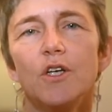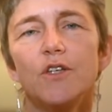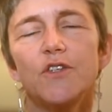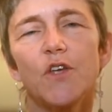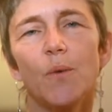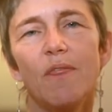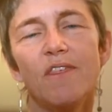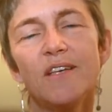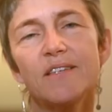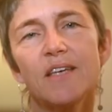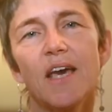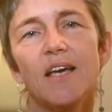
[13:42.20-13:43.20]
So in
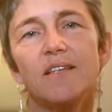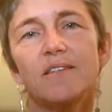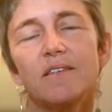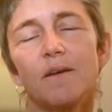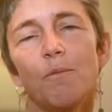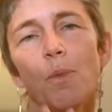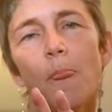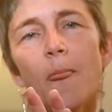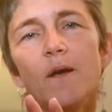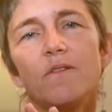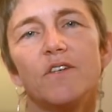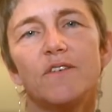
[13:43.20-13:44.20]
this case,
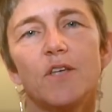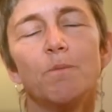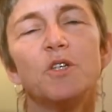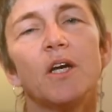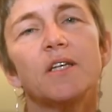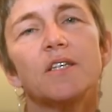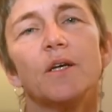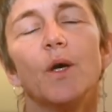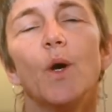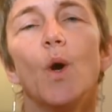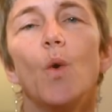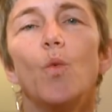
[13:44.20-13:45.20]
the subject
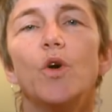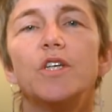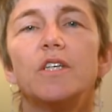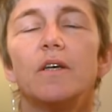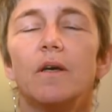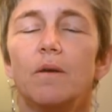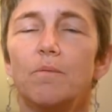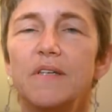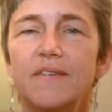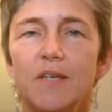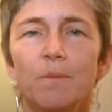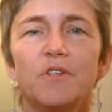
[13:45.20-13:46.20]
would be
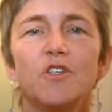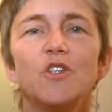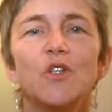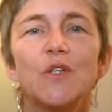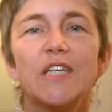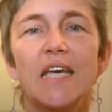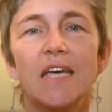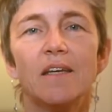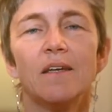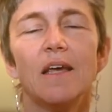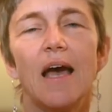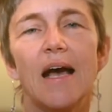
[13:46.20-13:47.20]
substituted
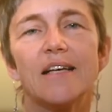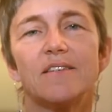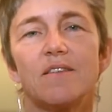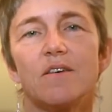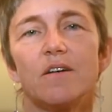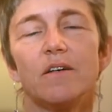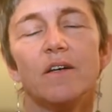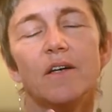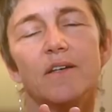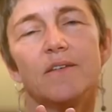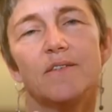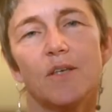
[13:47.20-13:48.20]
in as the
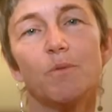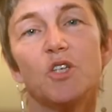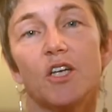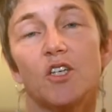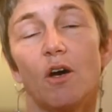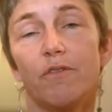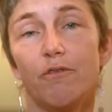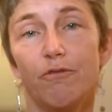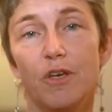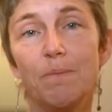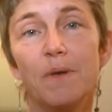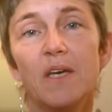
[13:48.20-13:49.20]
subject of the
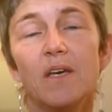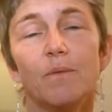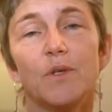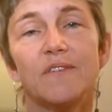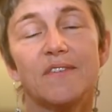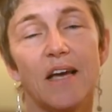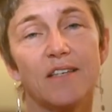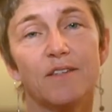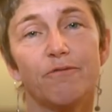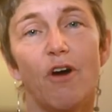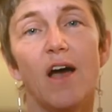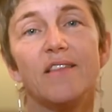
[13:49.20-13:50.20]
VP. It would
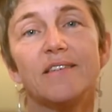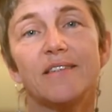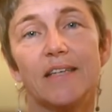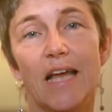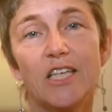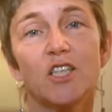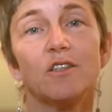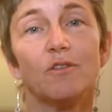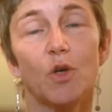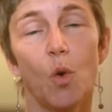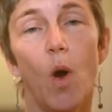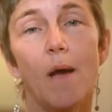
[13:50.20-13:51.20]
satisfy the
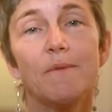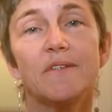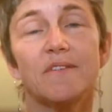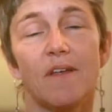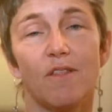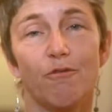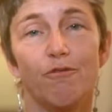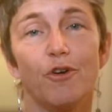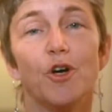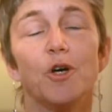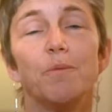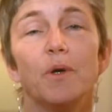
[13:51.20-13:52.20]
selectional requirements that the
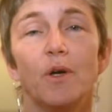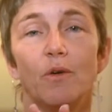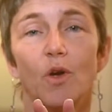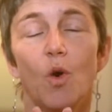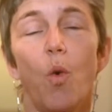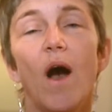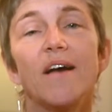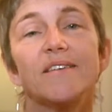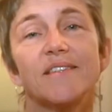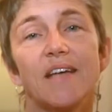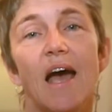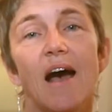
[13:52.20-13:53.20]
verb
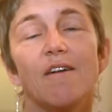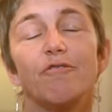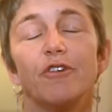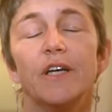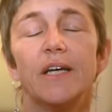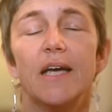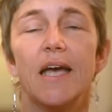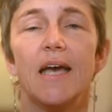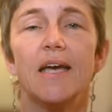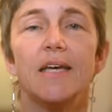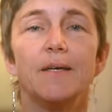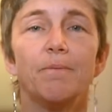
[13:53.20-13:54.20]
requires to have
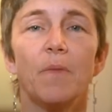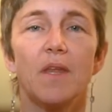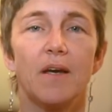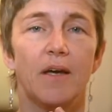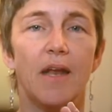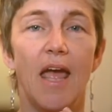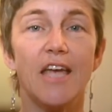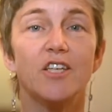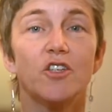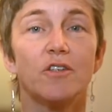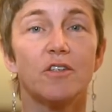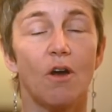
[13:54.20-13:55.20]
an
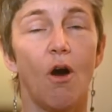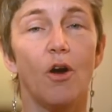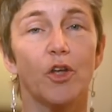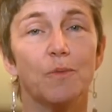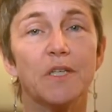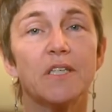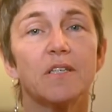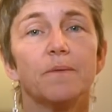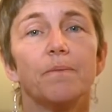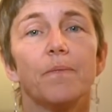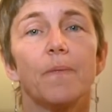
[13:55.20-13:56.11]
agent argument,